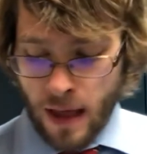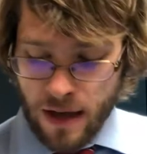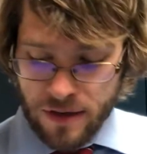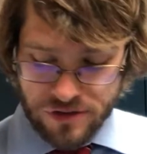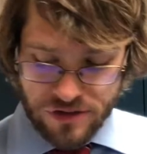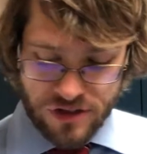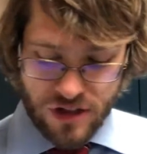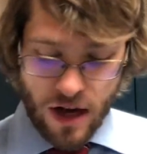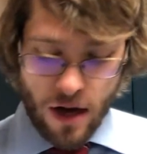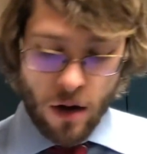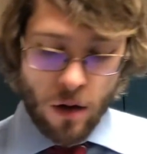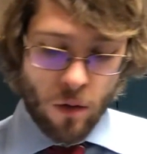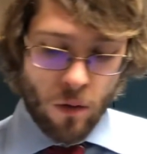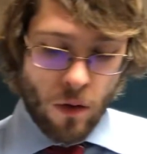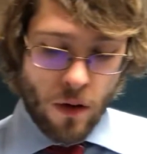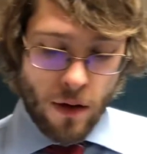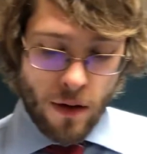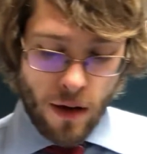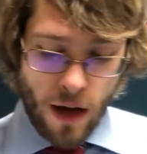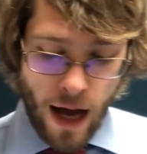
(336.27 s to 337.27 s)
So
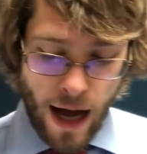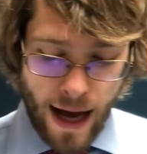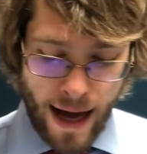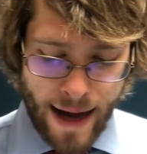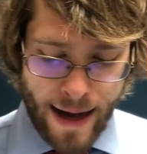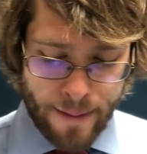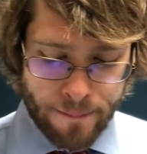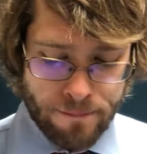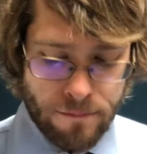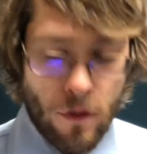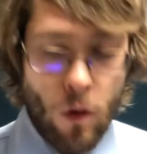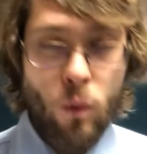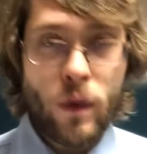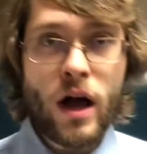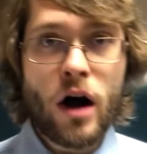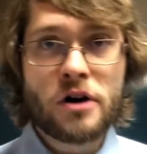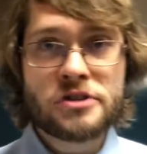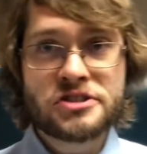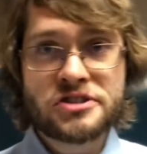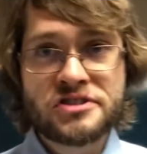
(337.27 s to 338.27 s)
um, we
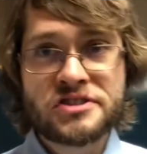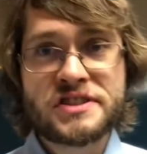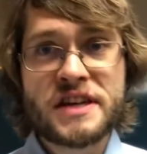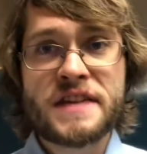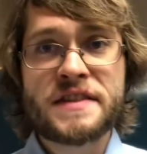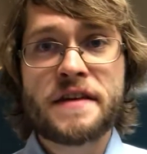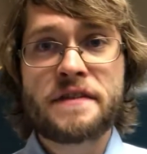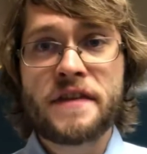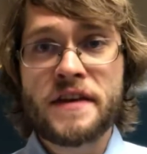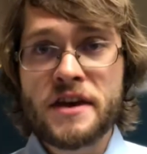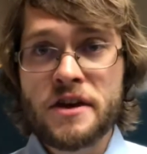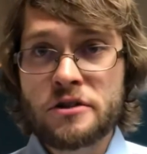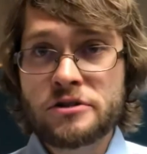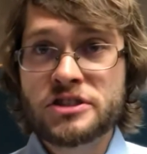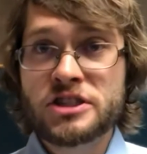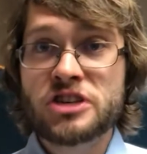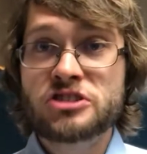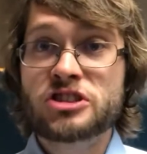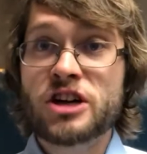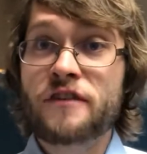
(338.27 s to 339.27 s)
also see that the
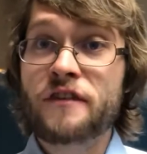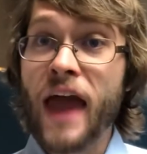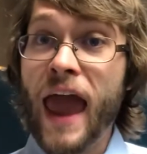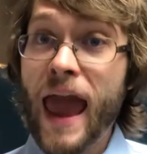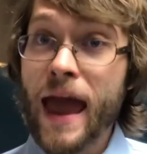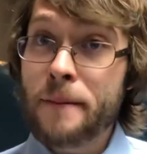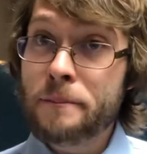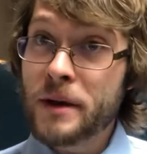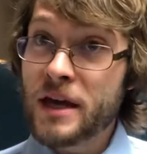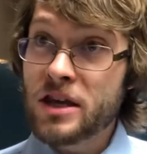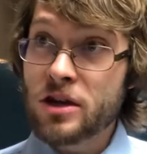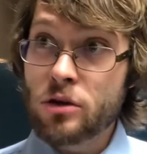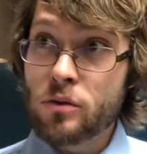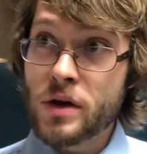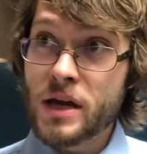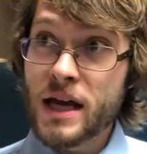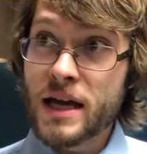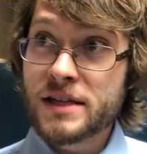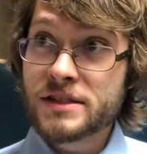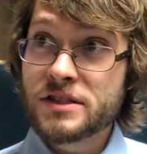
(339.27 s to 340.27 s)
usage of
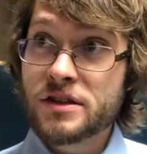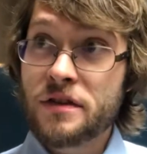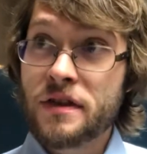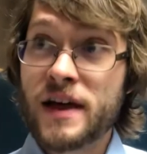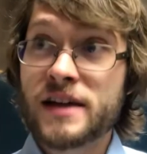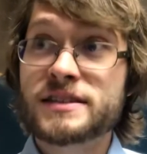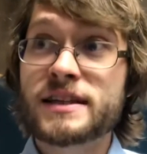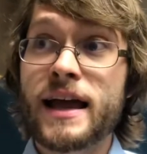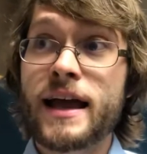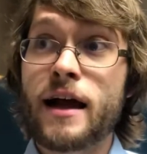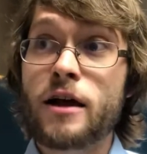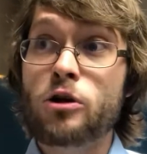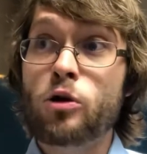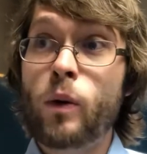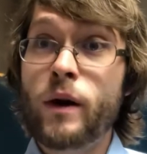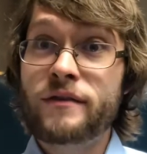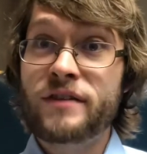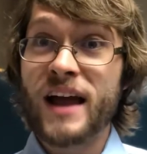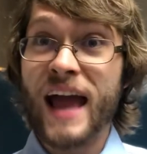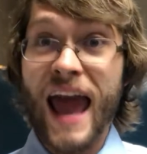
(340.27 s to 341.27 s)
ambiguity, so things like
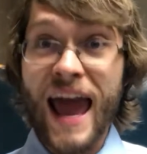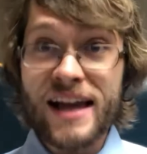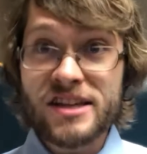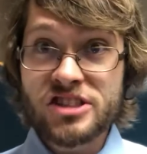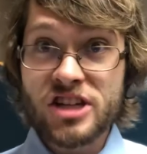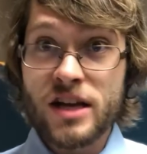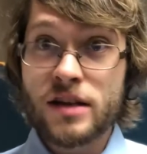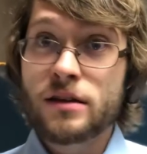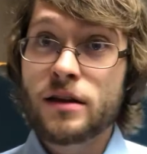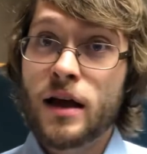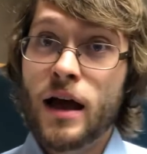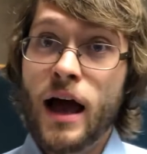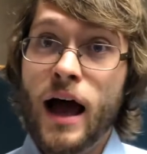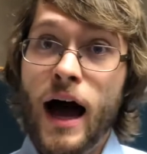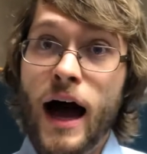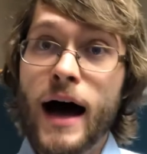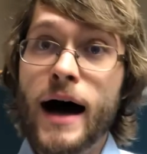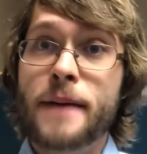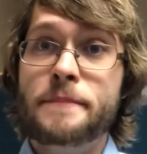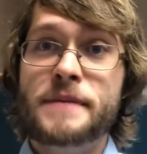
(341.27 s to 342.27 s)
equivocation,
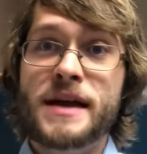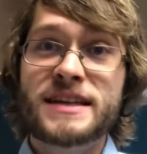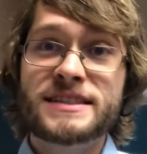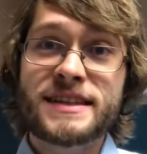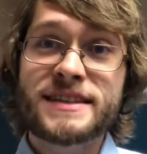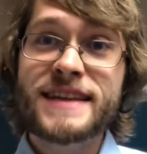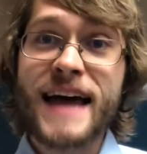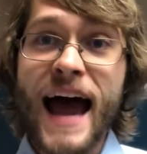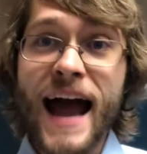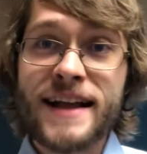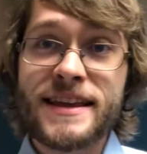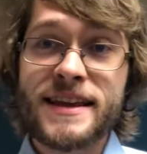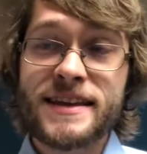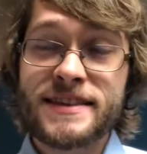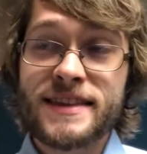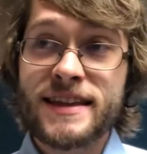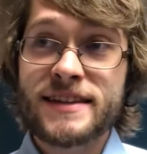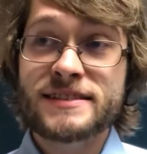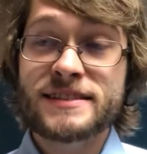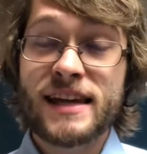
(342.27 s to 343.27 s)
um, is a tactic
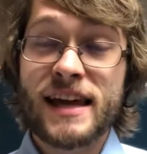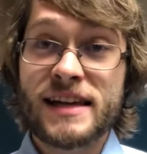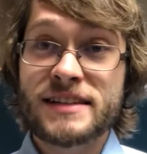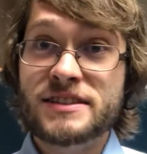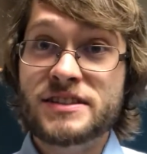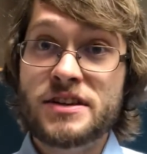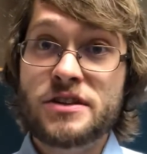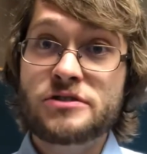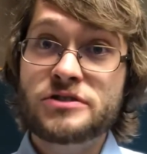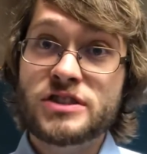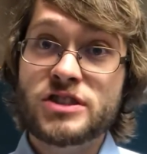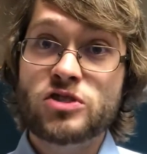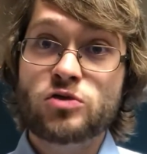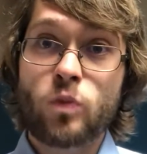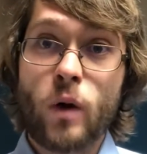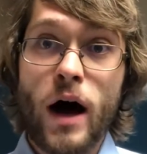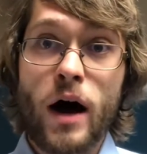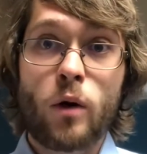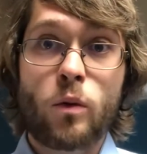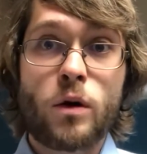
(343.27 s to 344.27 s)
that gets used as
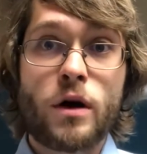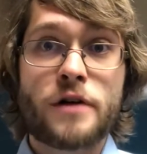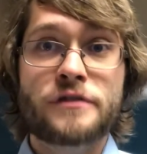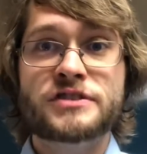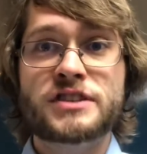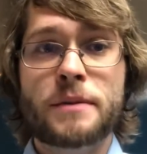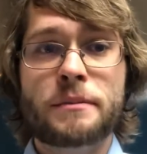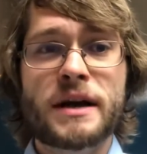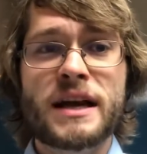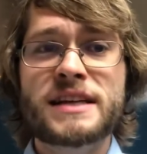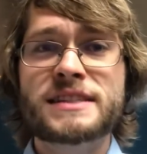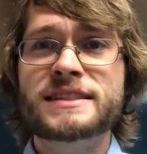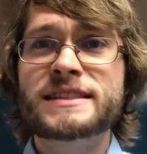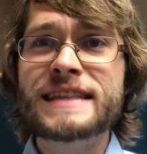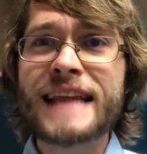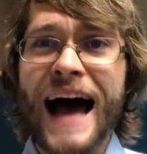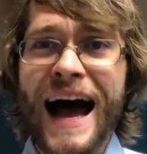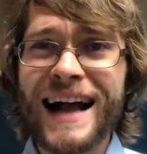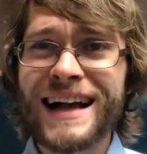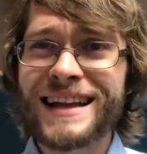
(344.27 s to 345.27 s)
well, where if somebody is
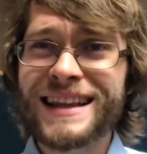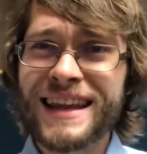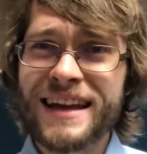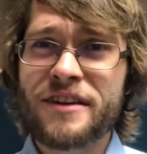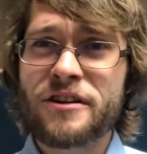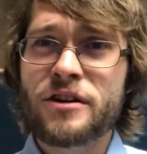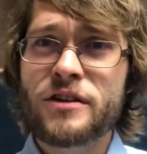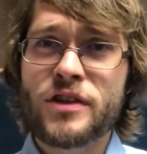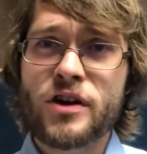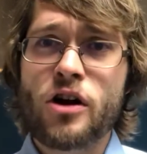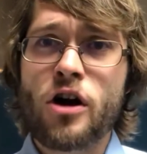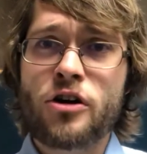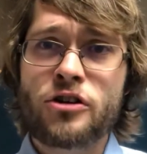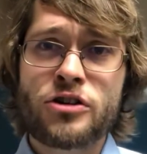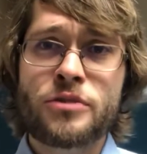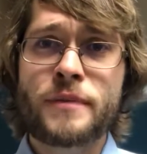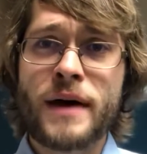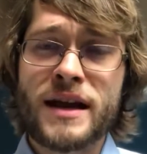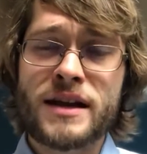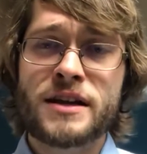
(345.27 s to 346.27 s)
not clear in their
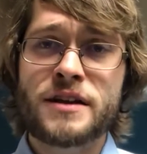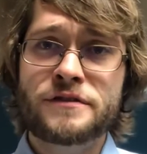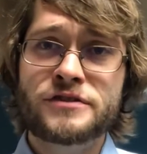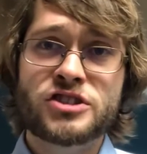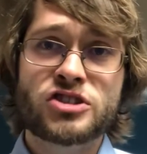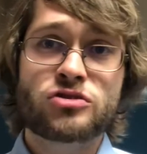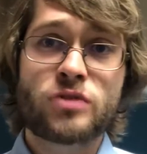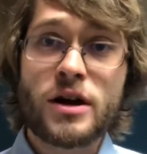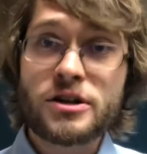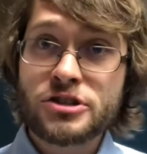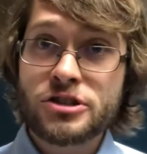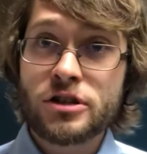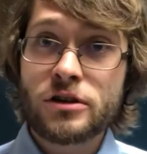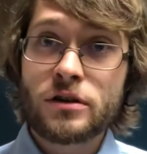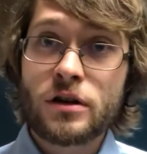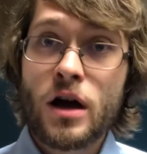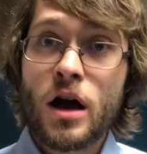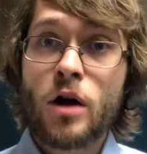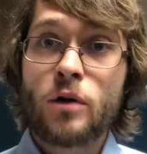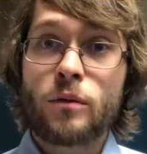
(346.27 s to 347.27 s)
argumentative
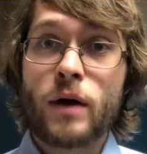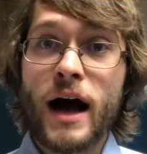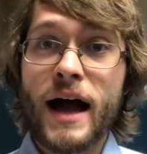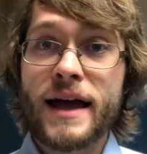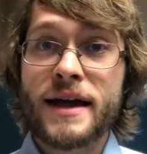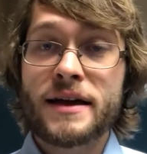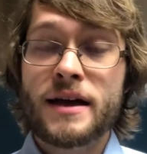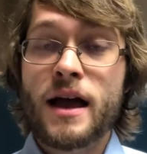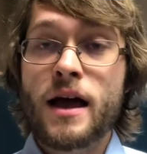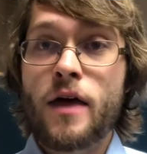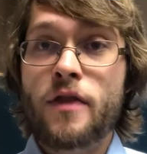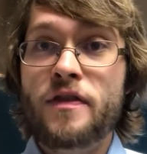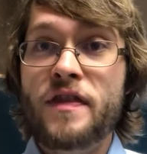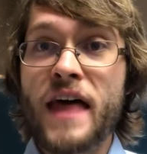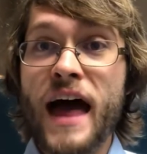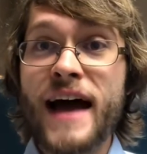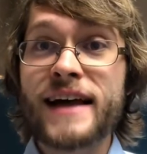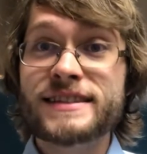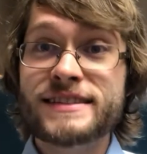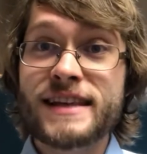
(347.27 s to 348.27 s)
structure, right,
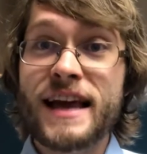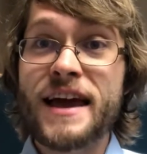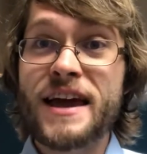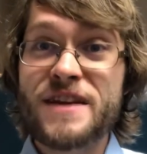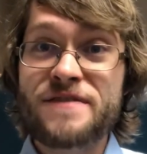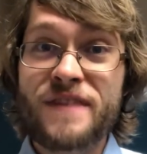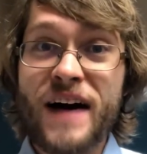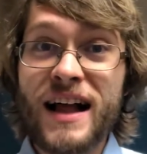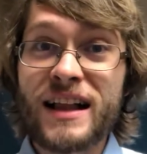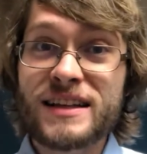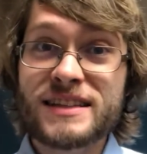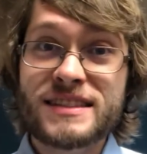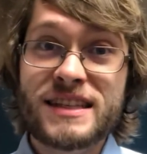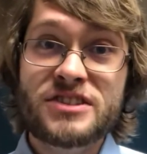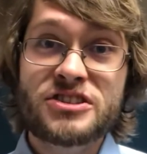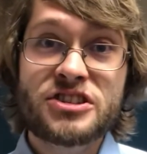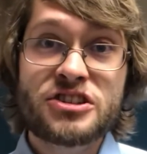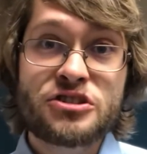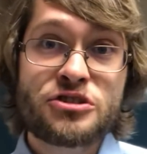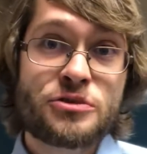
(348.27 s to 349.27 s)
that's a fallacy
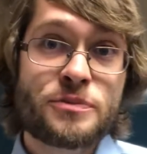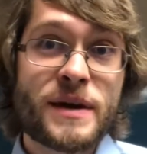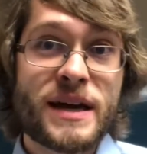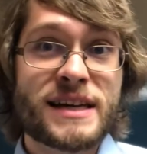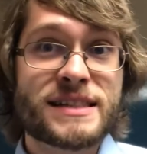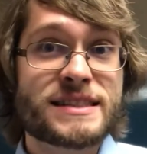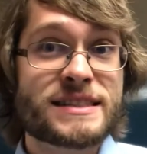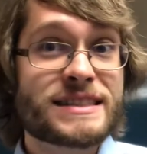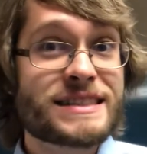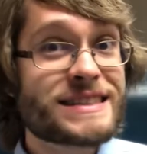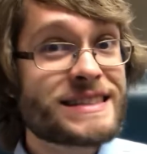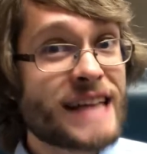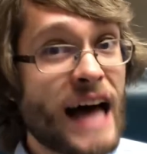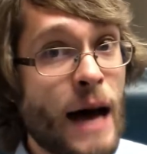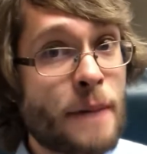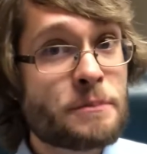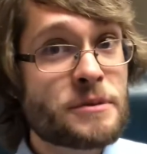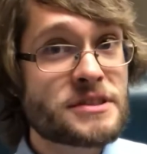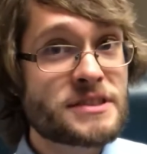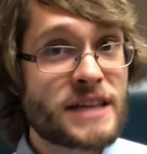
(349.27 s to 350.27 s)
too because it's
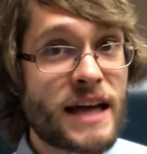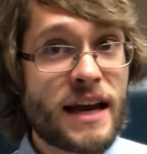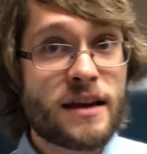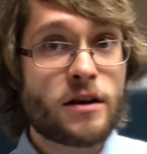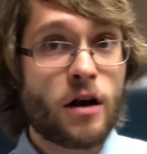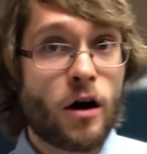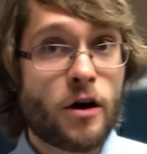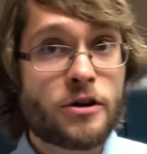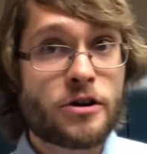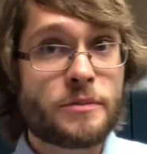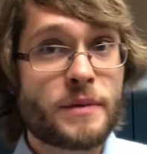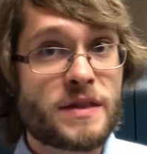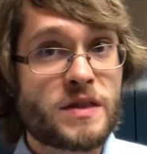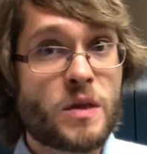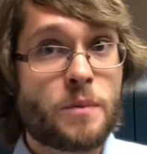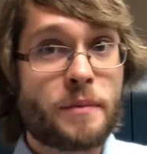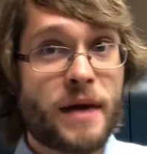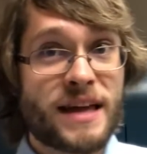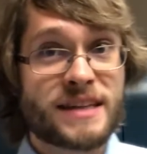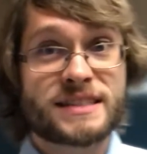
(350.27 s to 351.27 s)
not presenting an argument
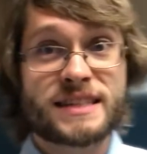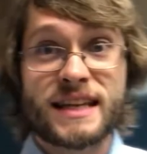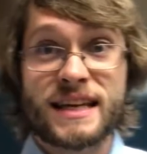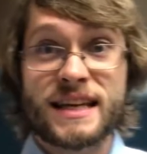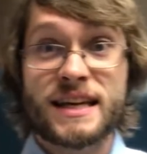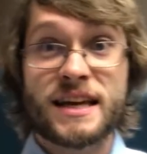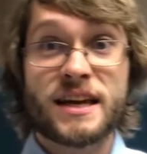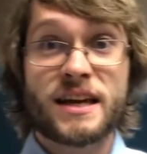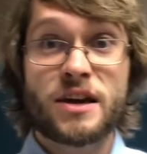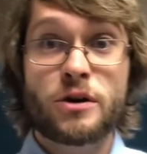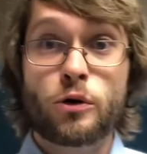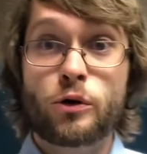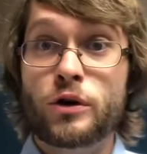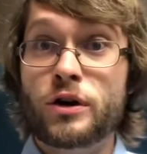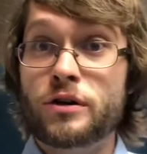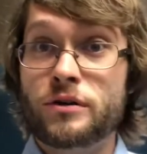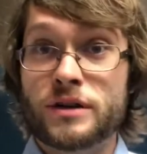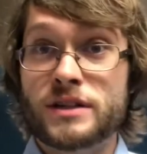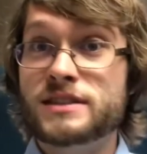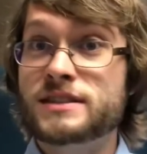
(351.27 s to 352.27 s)
that makes any
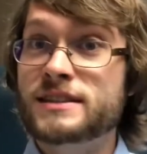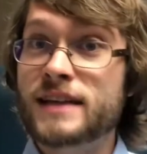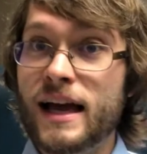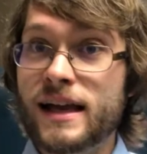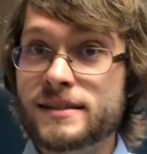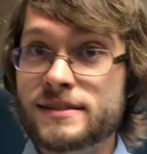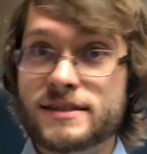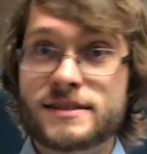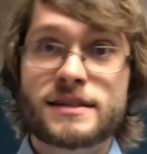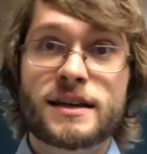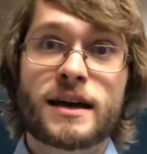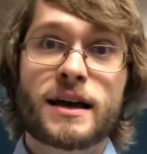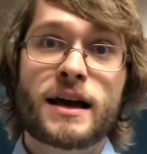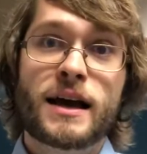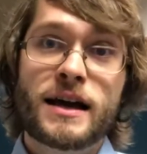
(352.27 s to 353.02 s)
coherent sense.